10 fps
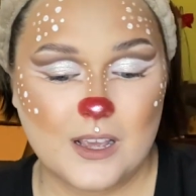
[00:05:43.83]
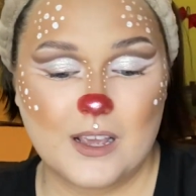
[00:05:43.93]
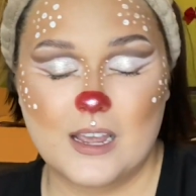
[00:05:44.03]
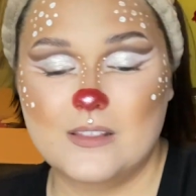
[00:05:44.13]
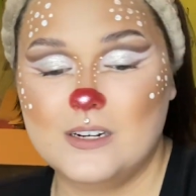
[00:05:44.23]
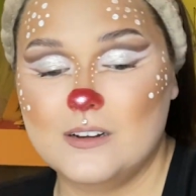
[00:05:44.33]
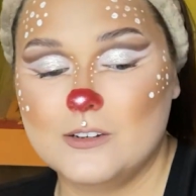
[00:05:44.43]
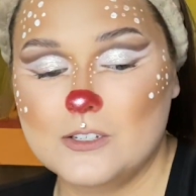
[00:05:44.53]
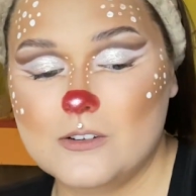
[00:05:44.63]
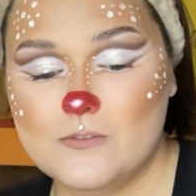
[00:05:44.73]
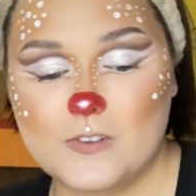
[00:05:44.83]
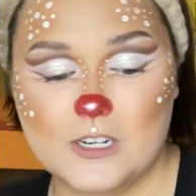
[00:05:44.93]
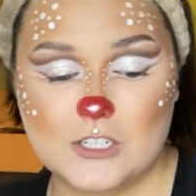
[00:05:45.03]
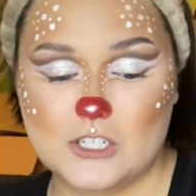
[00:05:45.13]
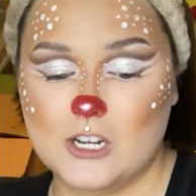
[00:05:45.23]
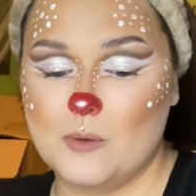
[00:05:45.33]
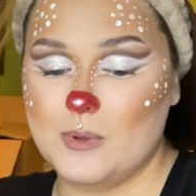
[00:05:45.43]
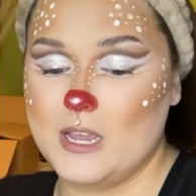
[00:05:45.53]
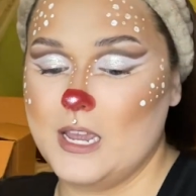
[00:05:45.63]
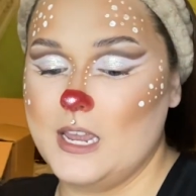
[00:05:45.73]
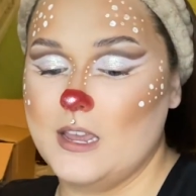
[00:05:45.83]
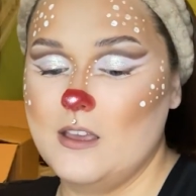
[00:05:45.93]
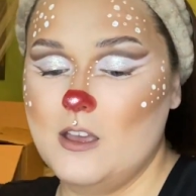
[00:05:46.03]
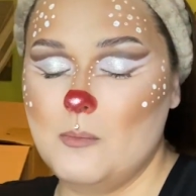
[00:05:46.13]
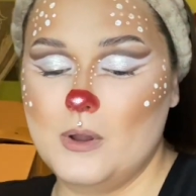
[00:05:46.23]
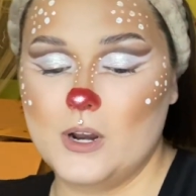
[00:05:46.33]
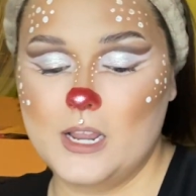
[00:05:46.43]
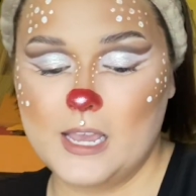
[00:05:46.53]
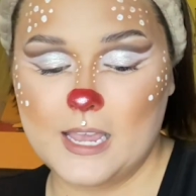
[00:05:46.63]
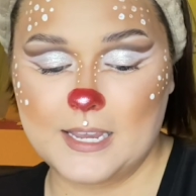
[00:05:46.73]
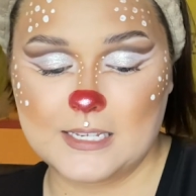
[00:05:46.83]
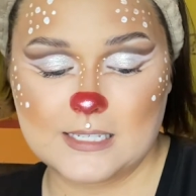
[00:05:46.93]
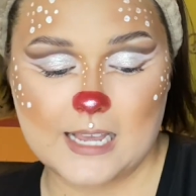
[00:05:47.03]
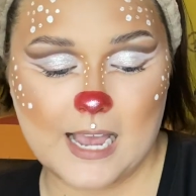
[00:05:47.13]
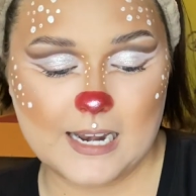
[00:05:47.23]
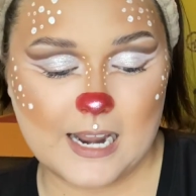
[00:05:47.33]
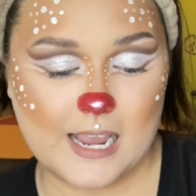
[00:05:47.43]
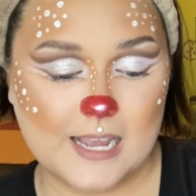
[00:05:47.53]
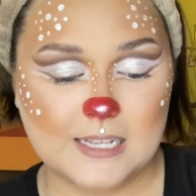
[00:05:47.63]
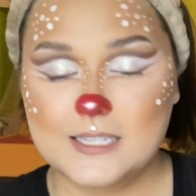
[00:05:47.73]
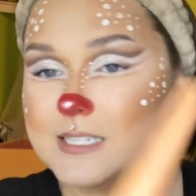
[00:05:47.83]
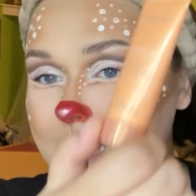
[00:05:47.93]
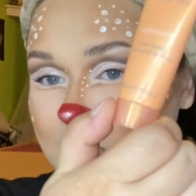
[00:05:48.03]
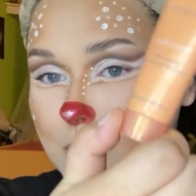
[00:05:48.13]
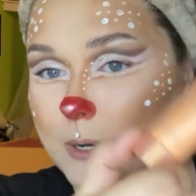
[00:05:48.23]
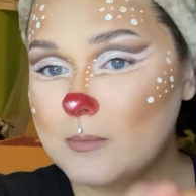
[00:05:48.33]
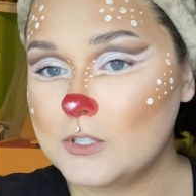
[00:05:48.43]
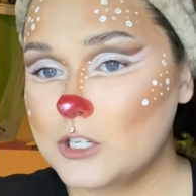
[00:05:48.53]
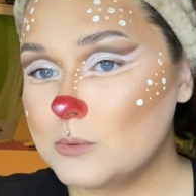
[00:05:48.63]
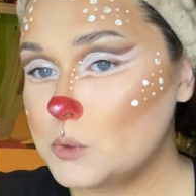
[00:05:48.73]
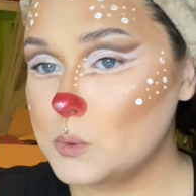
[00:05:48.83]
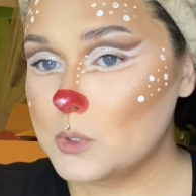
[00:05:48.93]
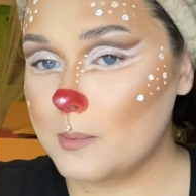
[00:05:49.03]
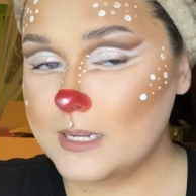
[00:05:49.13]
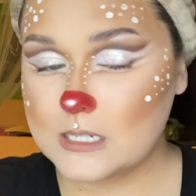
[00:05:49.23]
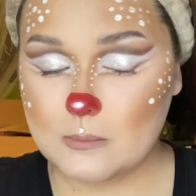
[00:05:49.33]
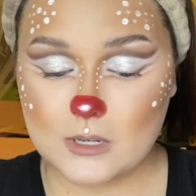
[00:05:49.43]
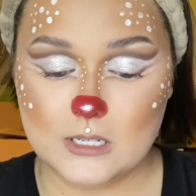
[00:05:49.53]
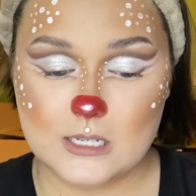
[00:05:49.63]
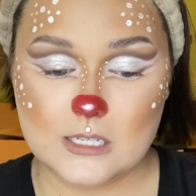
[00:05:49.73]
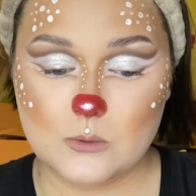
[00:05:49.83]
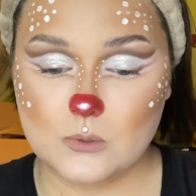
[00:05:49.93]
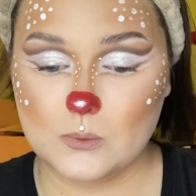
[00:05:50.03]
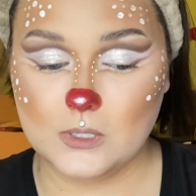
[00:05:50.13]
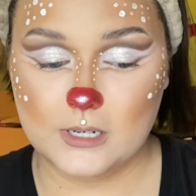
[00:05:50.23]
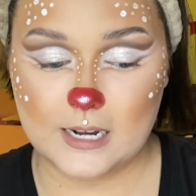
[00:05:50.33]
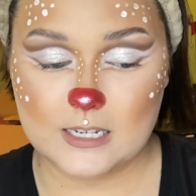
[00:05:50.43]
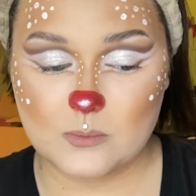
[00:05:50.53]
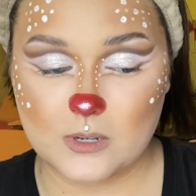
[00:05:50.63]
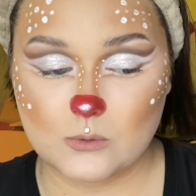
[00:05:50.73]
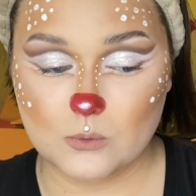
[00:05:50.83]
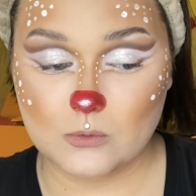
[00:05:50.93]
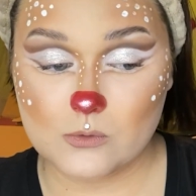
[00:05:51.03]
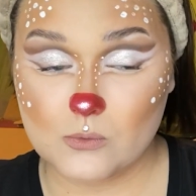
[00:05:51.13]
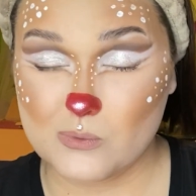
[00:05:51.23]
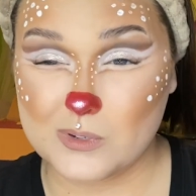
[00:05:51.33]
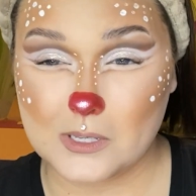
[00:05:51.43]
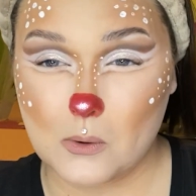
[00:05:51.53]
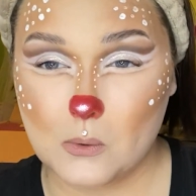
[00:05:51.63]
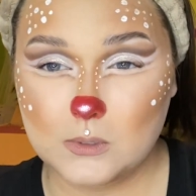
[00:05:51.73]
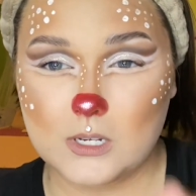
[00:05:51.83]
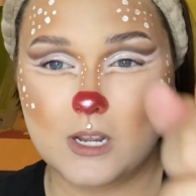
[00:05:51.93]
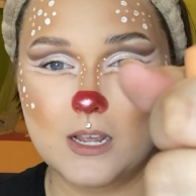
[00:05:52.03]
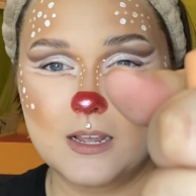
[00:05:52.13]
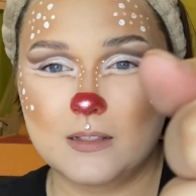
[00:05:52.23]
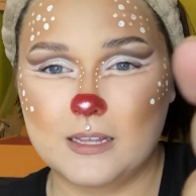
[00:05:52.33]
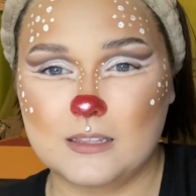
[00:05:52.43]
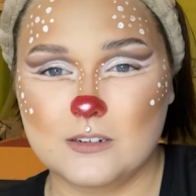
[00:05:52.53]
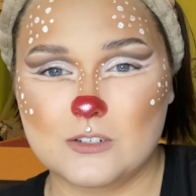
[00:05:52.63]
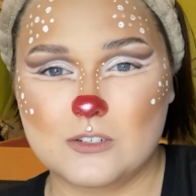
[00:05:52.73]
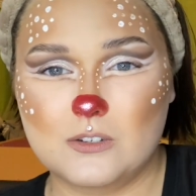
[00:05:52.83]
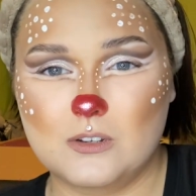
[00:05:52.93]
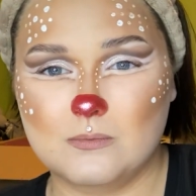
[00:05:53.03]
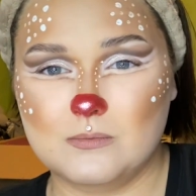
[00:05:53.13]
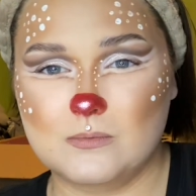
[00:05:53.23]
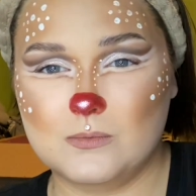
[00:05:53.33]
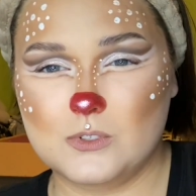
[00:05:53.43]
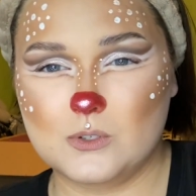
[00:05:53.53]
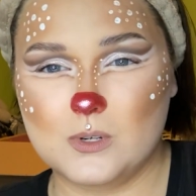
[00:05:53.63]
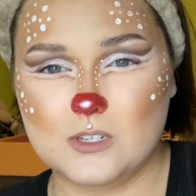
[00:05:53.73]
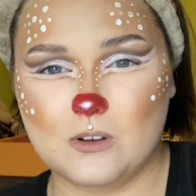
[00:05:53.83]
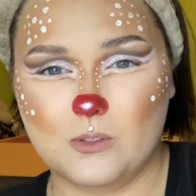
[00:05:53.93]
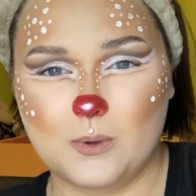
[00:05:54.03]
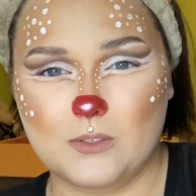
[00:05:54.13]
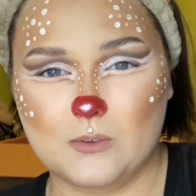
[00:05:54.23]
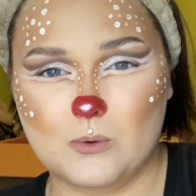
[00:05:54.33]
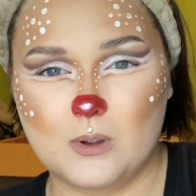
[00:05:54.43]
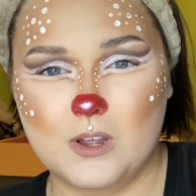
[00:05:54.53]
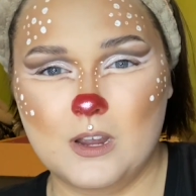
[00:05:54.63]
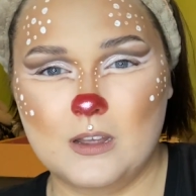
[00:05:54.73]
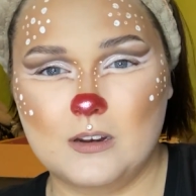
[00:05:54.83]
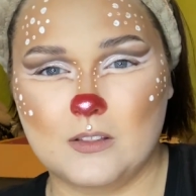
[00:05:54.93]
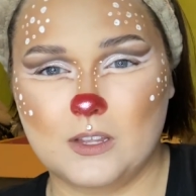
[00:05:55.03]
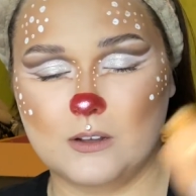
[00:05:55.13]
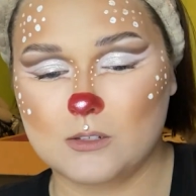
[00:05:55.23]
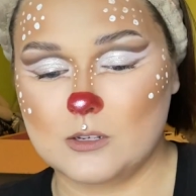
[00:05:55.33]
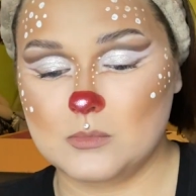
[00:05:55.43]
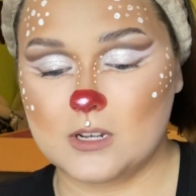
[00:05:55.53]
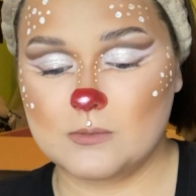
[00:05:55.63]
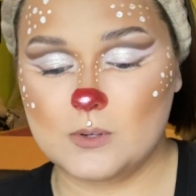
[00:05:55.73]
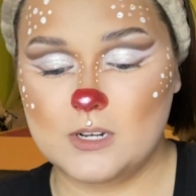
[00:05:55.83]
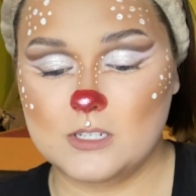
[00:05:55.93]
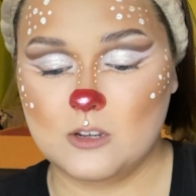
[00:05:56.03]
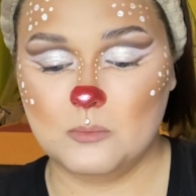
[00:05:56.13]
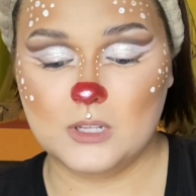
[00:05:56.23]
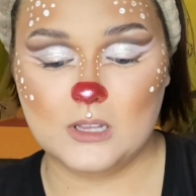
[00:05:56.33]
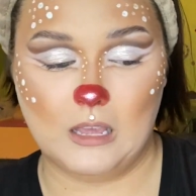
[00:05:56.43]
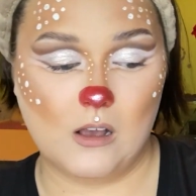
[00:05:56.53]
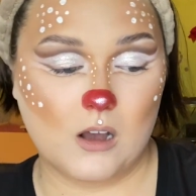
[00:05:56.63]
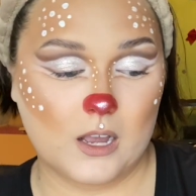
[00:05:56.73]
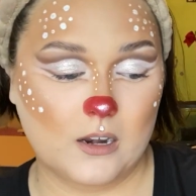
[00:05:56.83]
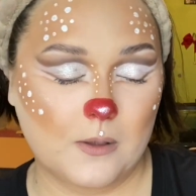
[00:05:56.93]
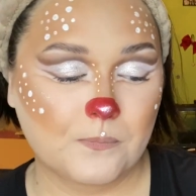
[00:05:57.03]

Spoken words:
And then I also finished up a Mary Kay Satin Hands hand cream this year, which was amazing because this was really nice, but it was also really old. Like you can squeeze it all the way through, nothing else comes out. So it is completely gone.